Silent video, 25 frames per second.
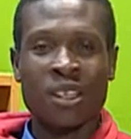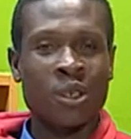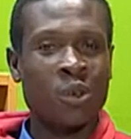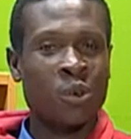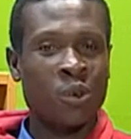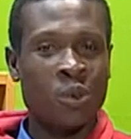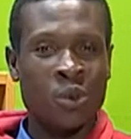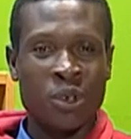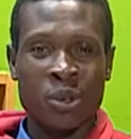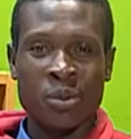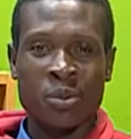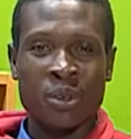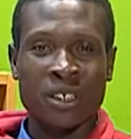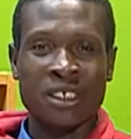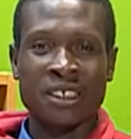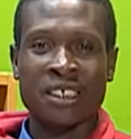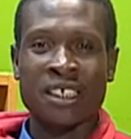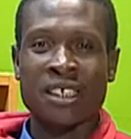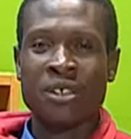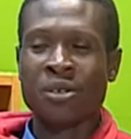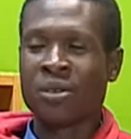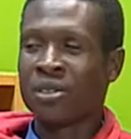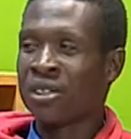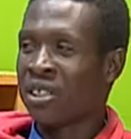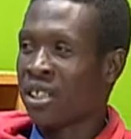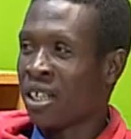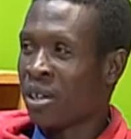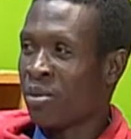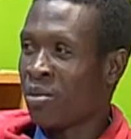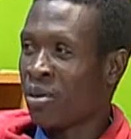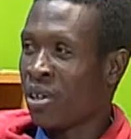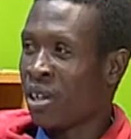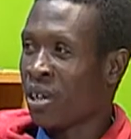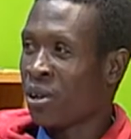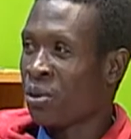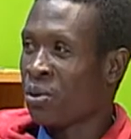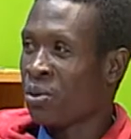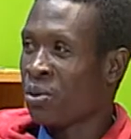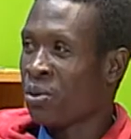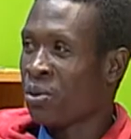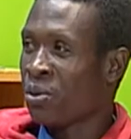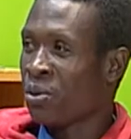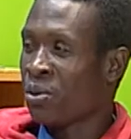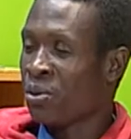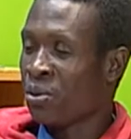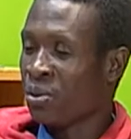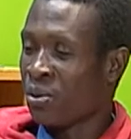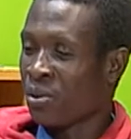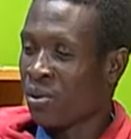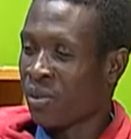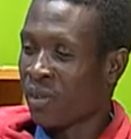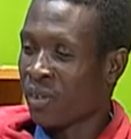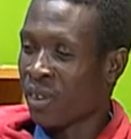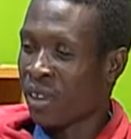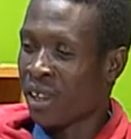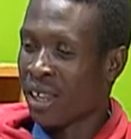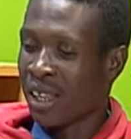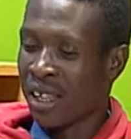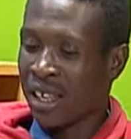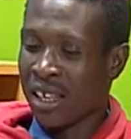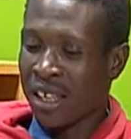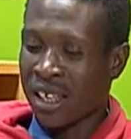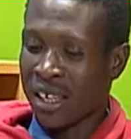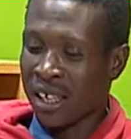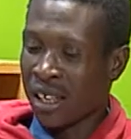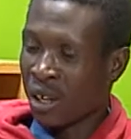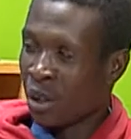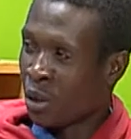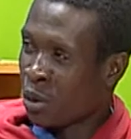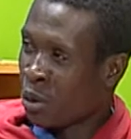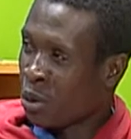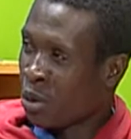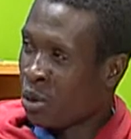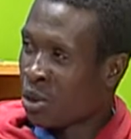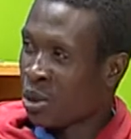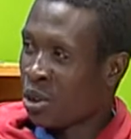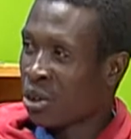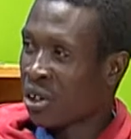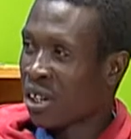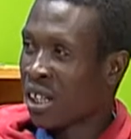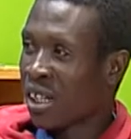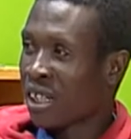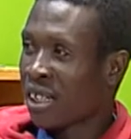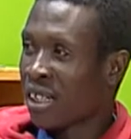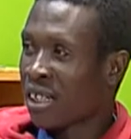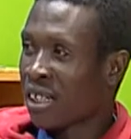kunipatia hiyo time ya kuchora.